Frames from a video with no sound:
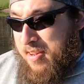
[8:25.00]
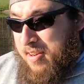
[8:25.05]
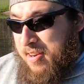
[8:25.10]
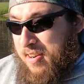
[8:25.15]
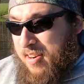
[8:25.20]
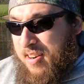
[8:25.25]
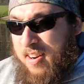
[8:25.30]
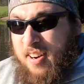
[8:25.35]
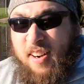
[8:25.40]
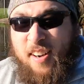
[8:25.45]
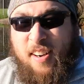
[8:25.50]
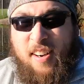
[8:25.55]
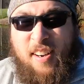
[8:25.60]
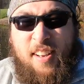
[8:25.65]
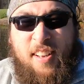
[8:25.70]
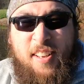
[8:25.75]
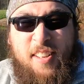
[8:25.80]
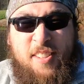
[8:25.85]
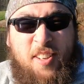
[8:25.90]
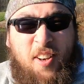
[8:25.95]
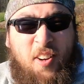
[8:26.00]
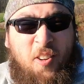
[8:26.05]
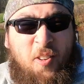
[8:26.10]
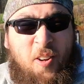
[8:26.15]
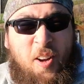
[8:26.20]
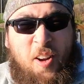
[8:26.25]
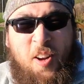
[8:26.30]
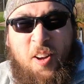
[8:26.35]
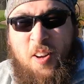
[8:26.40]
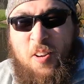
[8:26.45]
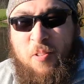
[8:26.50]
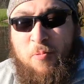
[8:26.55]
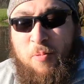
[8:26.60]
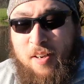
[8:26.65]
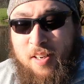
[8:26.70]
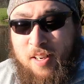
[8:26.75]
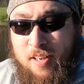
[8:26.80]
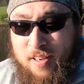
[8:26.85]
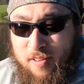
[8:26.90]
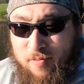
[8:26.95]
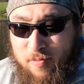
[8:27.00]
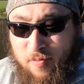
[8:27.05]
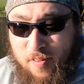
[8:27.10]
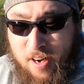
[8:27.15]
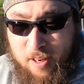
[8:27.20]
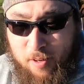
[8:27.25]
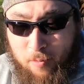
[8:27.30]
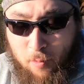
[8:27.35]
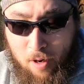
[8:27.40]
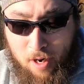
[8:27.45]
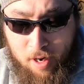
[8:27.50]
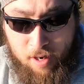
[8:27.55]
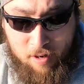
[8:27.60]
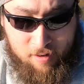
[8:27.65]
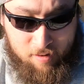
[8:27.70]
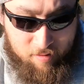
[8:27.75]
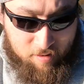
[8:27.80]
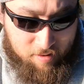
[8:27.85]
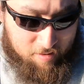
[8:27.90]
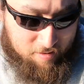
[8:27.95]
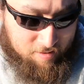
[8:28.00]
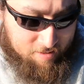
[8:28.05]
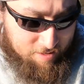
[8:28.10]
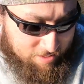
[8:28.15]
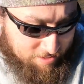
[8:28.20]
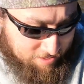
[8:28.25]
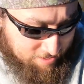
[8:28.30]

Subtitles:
All right, so we did in fact wire it wrong.